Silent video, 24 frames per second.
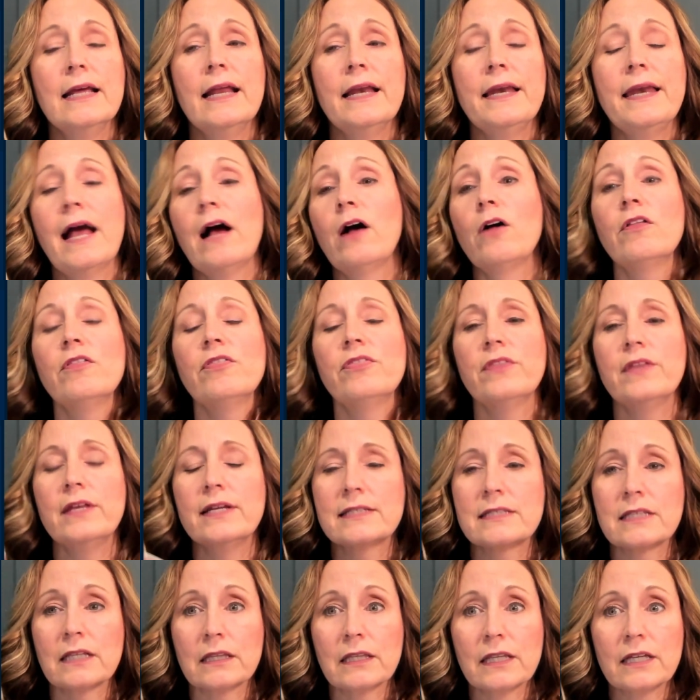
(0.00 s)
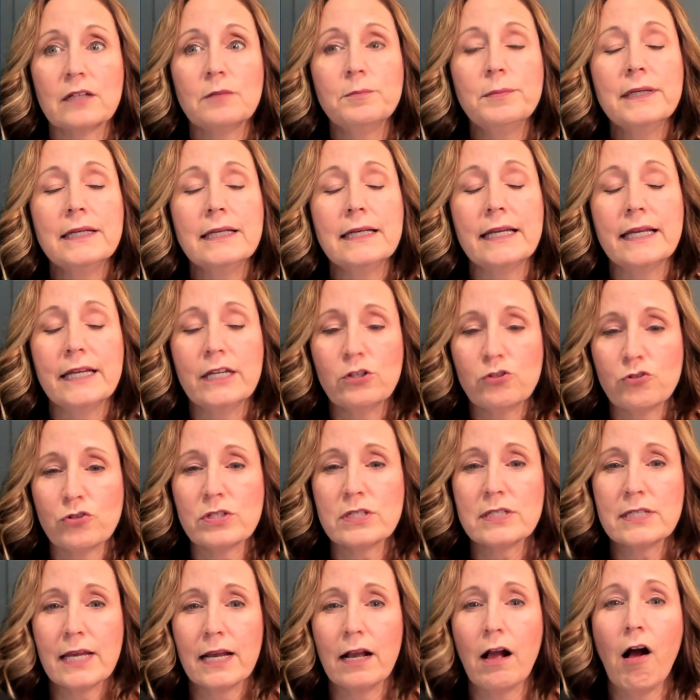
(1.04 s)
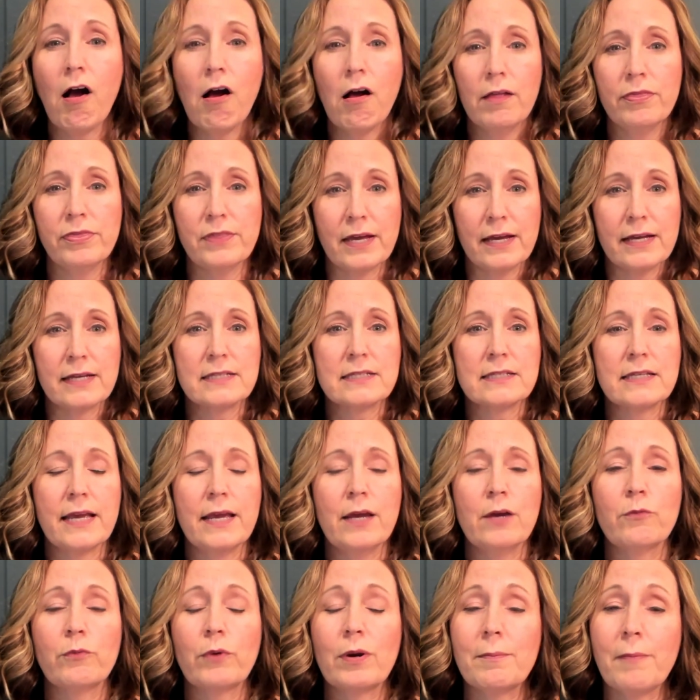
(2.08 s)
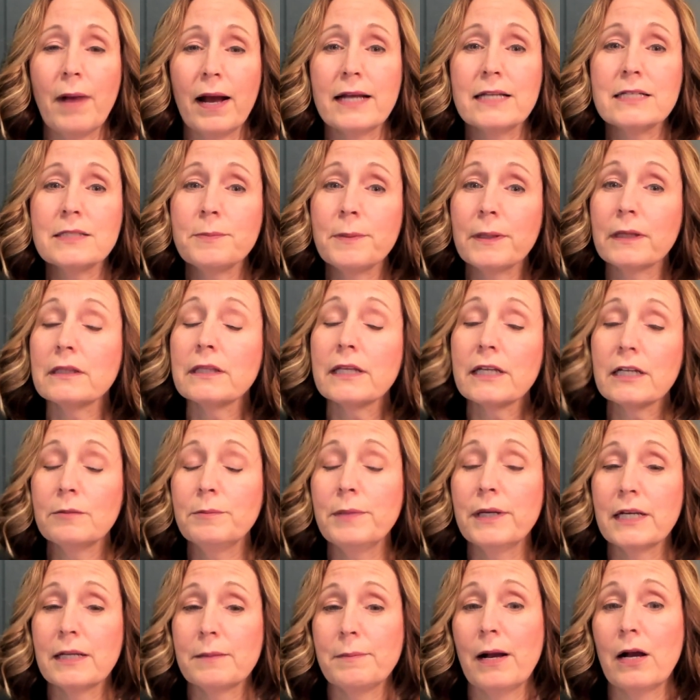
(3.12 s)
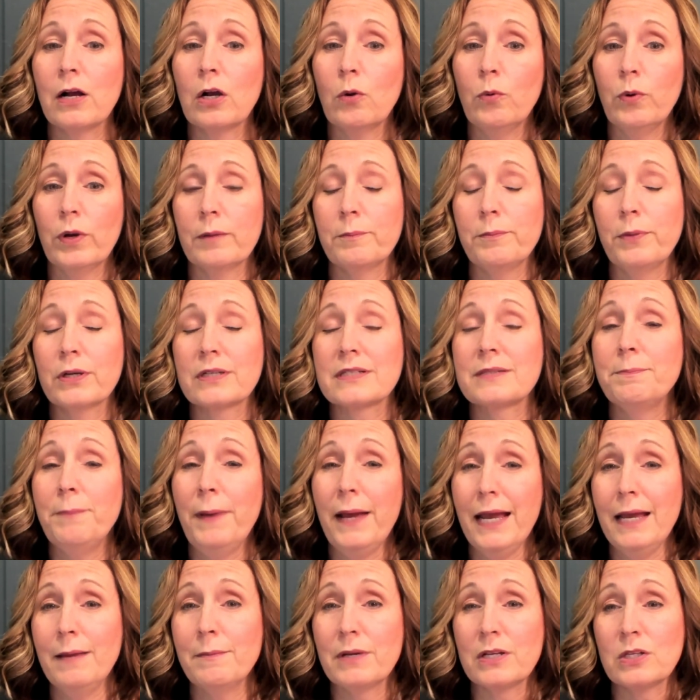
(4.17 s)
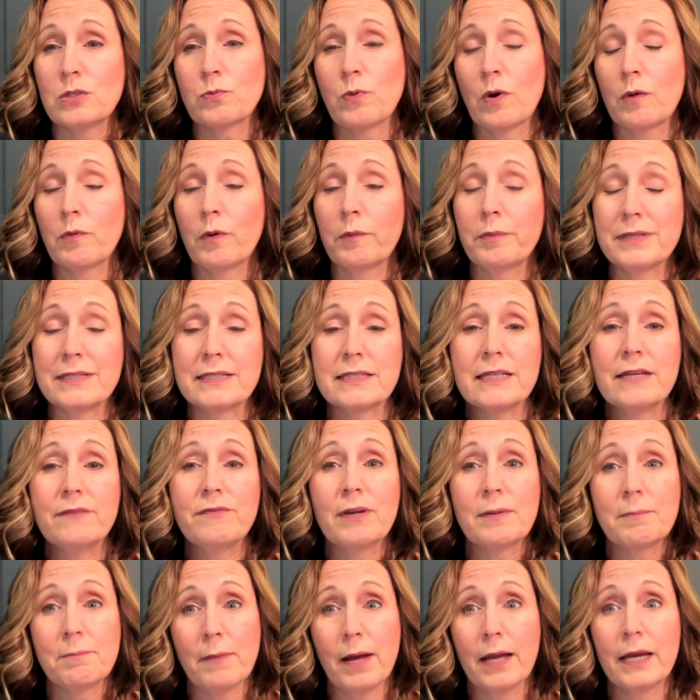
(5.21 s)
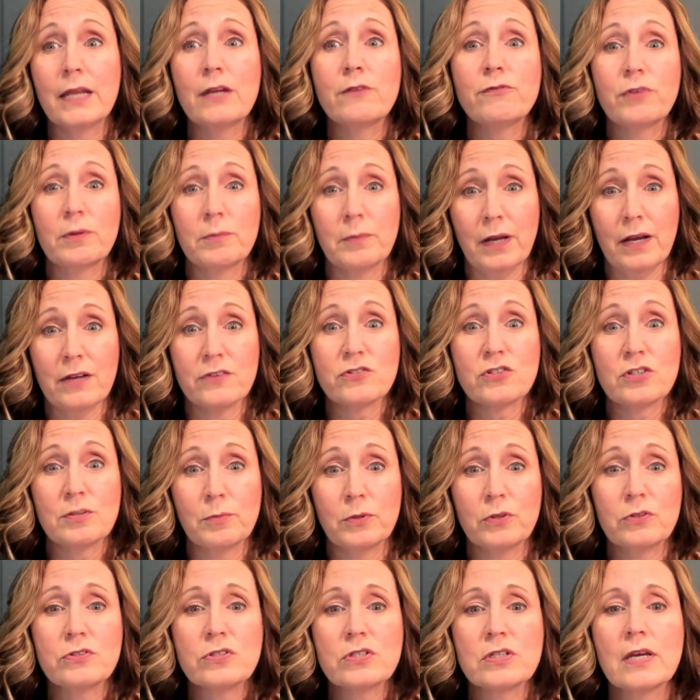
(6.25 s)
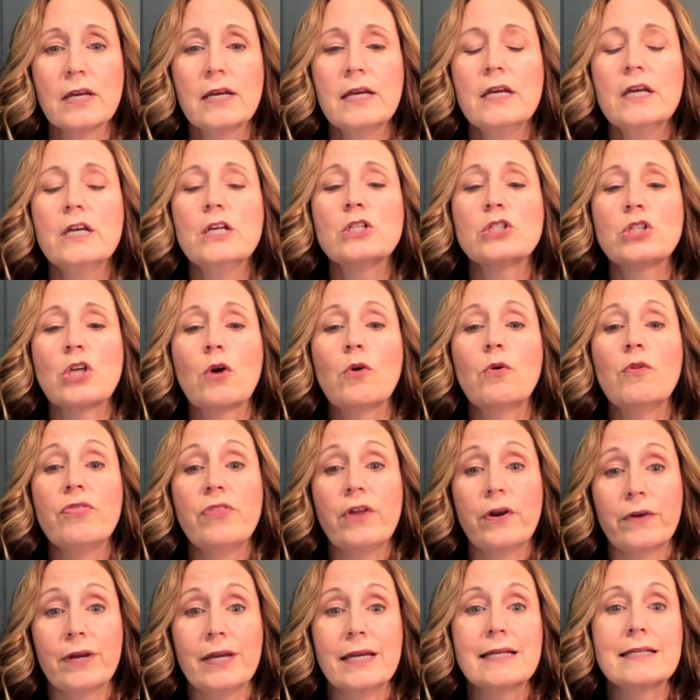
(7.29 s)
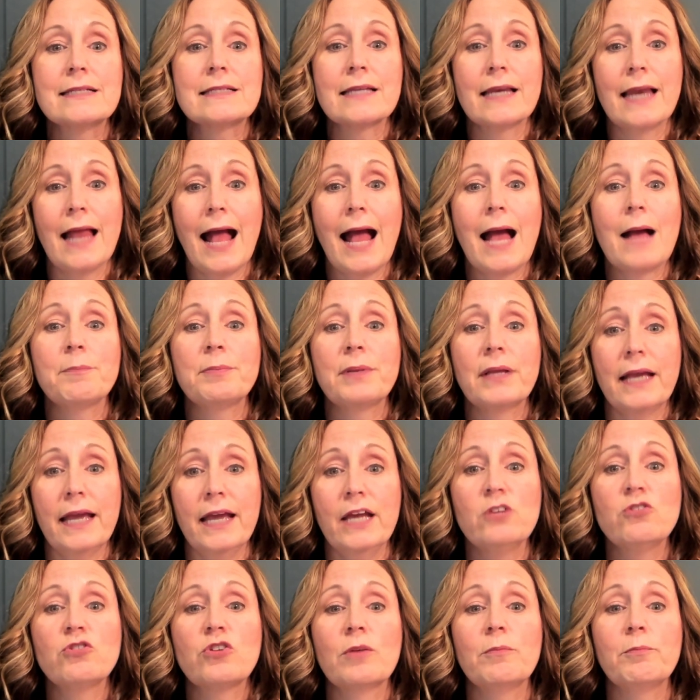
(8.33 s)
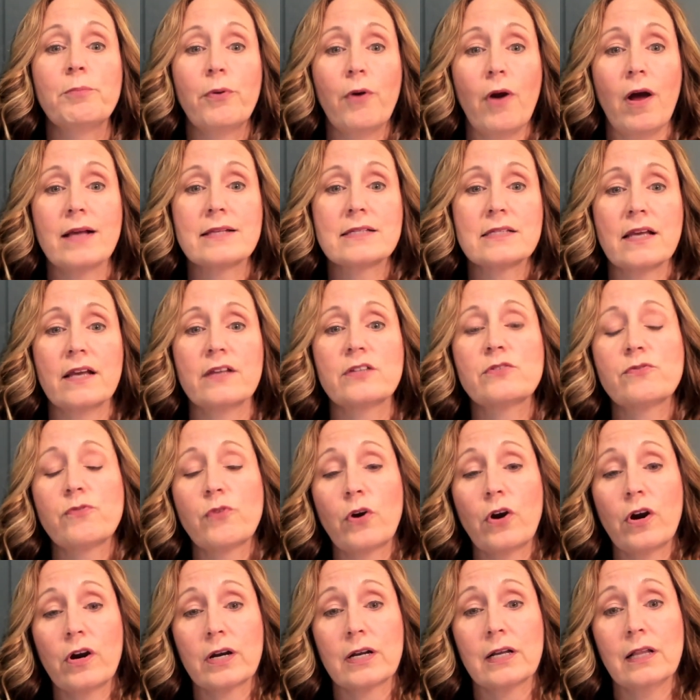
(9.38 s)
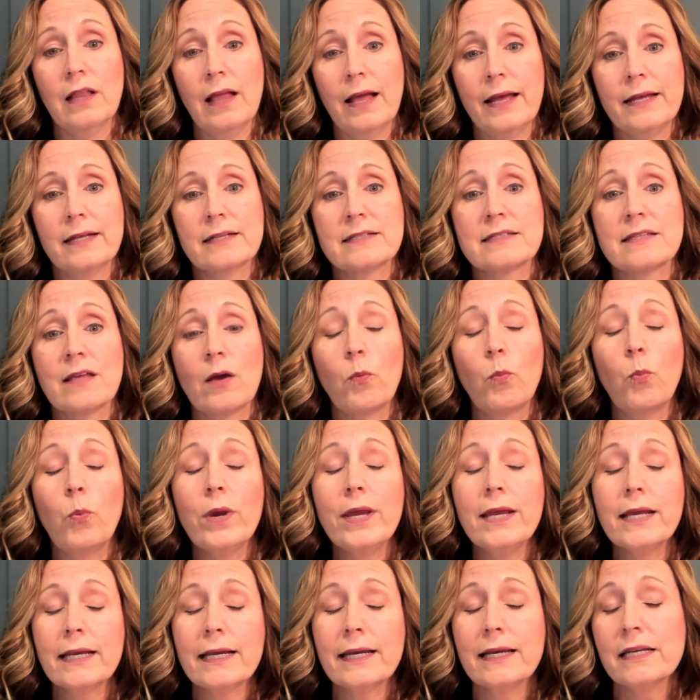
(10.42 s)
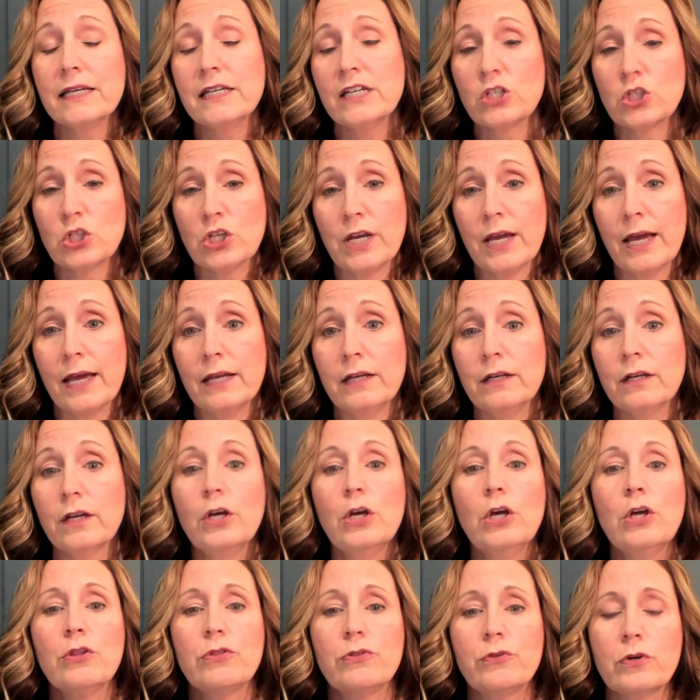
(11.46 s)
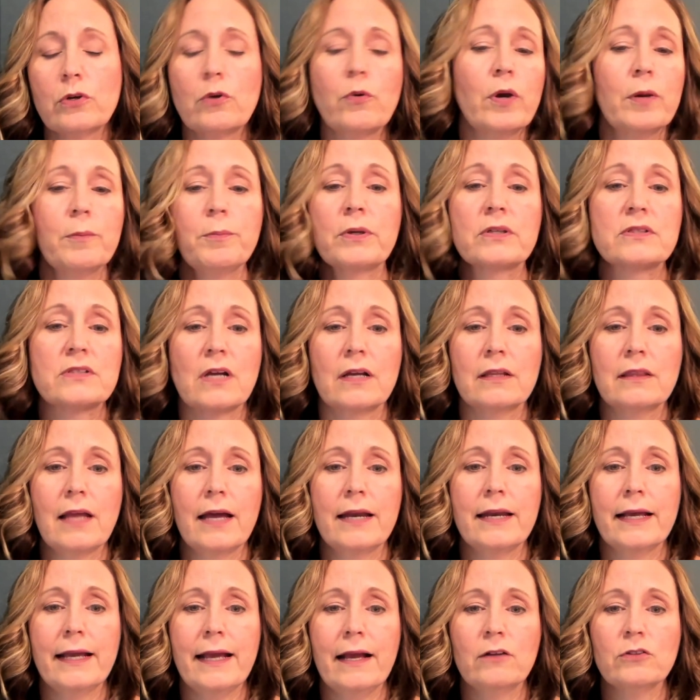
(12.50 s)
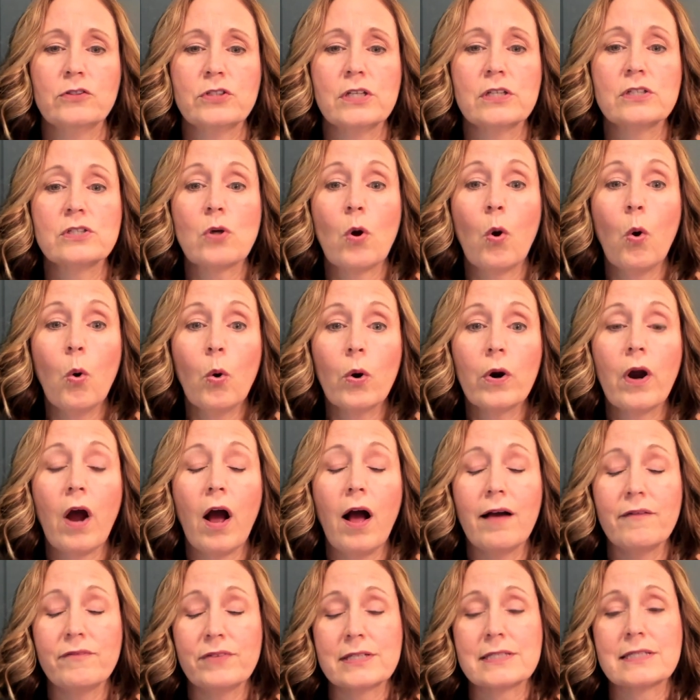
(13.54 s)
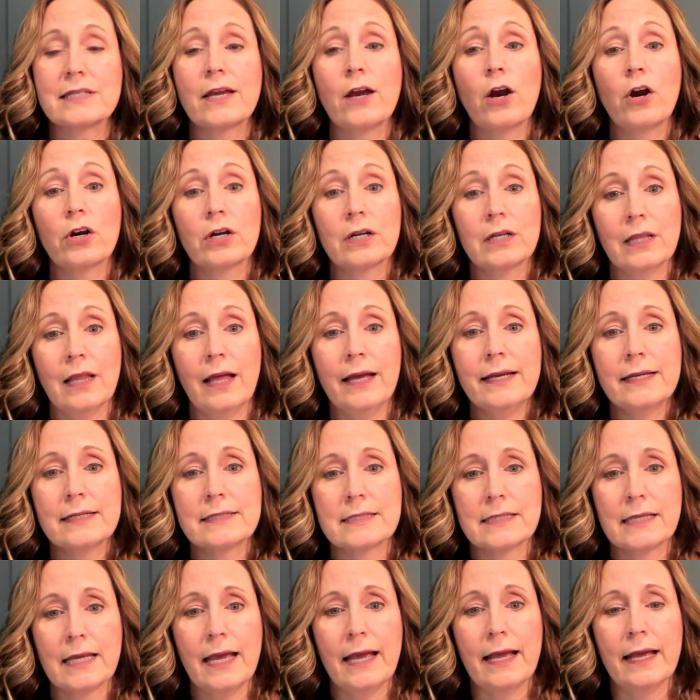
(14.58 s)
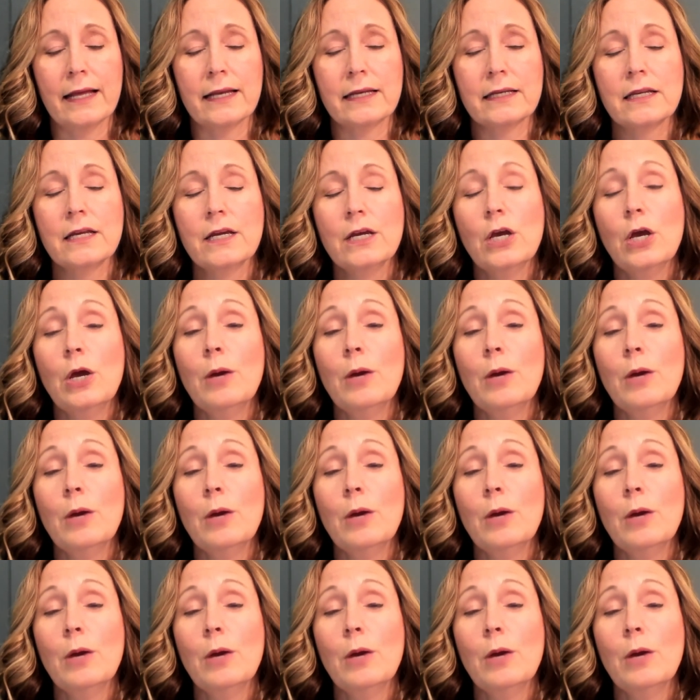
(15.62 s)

Now, it's a little bit interesting on this. It reminds me a little bit about QuickBooks Payments, where we're receiving money from customers. So there is an application process for our clients that we can initiate through QuickBooks Online Accountant, or obviously our clients can.